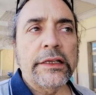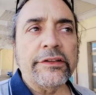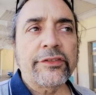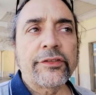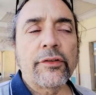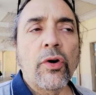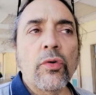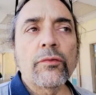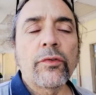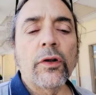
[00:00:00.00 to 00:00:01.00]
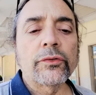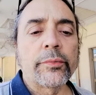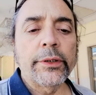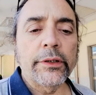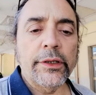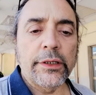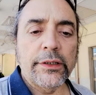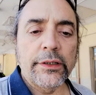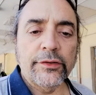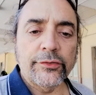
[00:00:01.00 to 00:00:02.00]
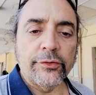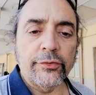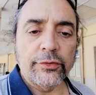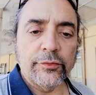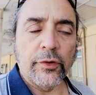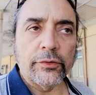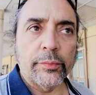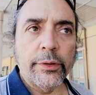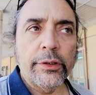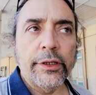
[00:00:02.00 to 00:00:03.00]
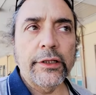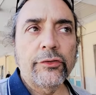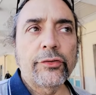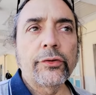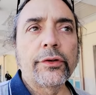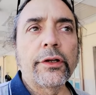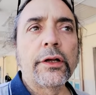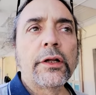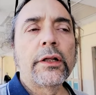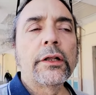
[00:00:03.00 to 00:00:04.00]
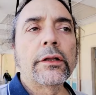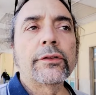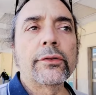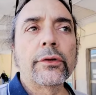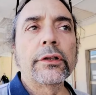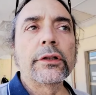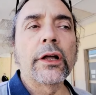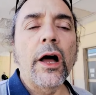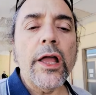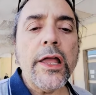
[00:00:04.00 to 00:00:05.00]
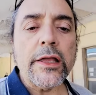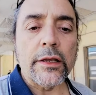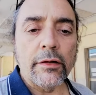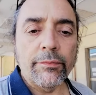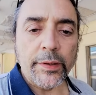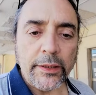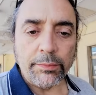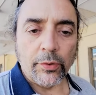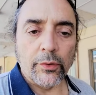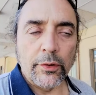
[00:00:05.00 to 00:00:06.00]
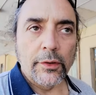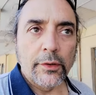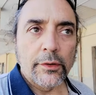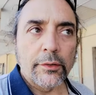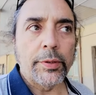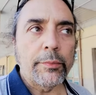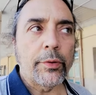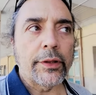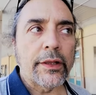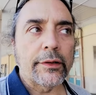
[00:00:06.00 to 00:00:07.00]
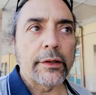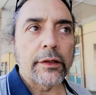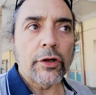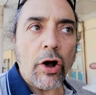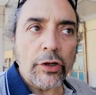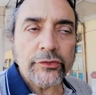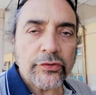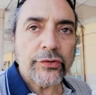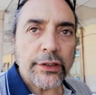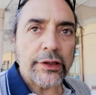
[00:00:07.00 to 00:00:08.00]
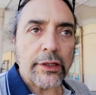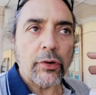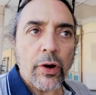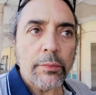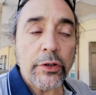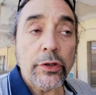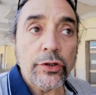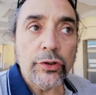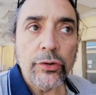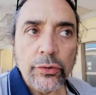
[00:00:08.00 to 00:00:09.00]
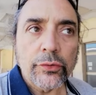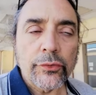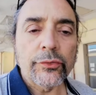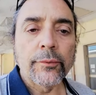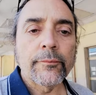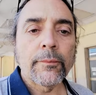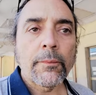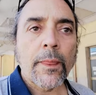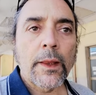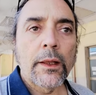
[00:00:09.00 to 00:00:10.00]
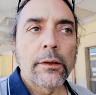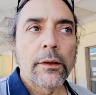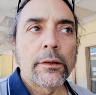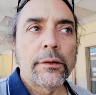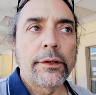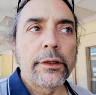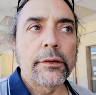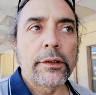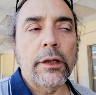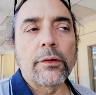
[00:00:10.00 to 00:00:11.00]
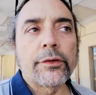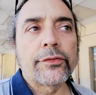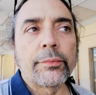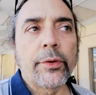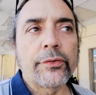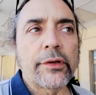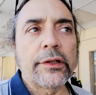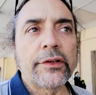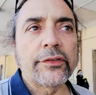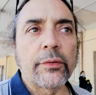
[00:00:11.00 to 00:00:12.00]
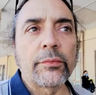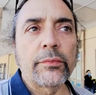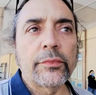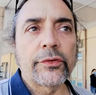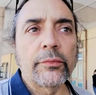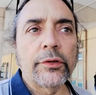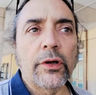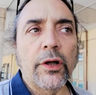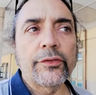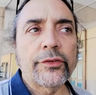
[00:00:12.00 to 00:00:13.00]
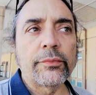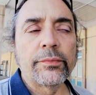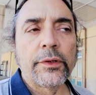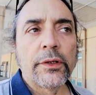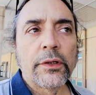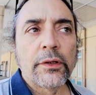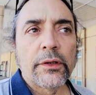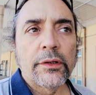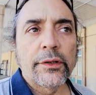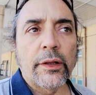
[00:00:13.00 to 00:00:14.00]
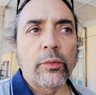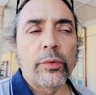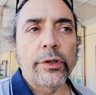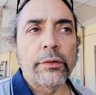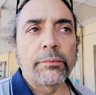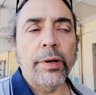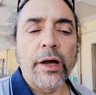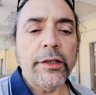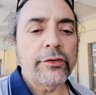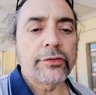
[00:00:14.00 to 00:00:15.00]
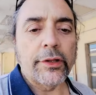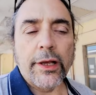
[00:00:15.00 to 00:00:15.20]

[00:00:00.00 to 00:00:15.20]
its own vulnerability, the institution's vulnerability to the to lying of people, people that consciously think, "Oh, I'm going to use the you know." There's supposedly some some laws to that would punish